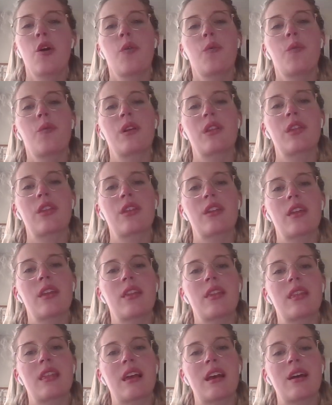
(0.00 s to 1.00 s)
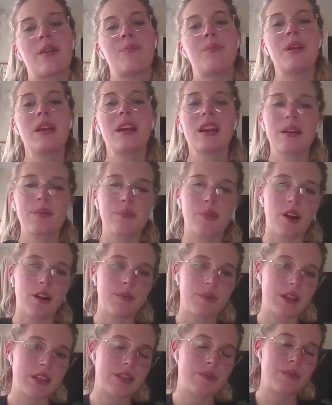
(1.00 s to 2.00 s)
with the B compartment